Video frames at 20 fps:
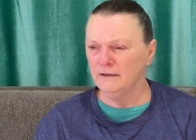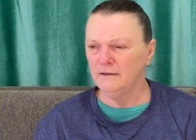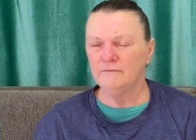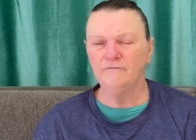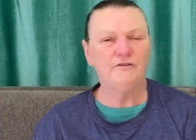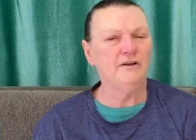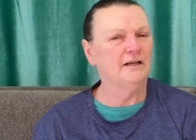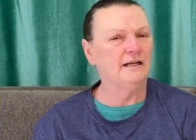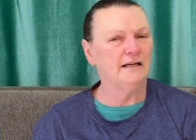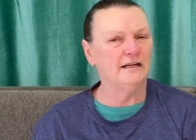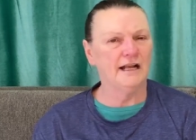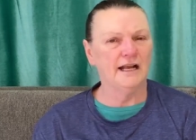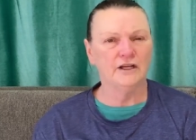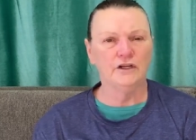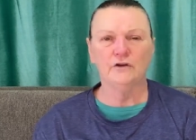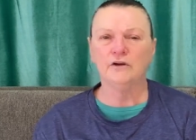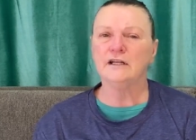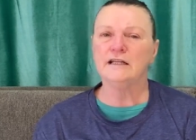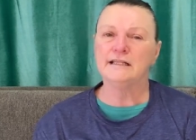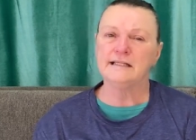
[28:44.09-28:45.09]
feeling like you
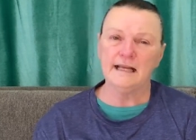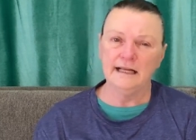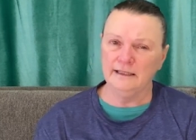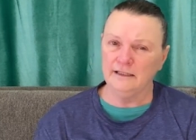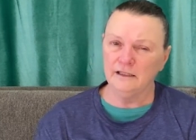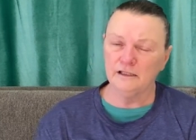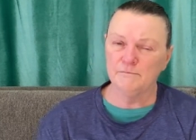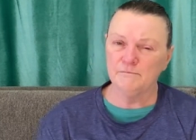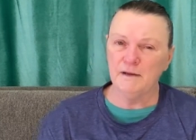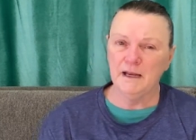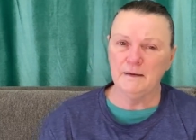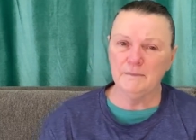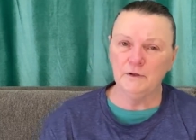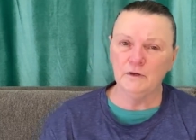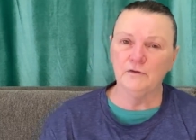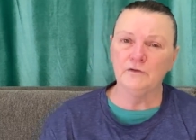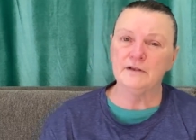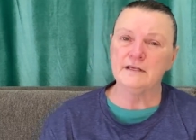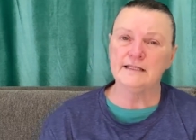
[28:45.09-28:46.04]
can set this baby on the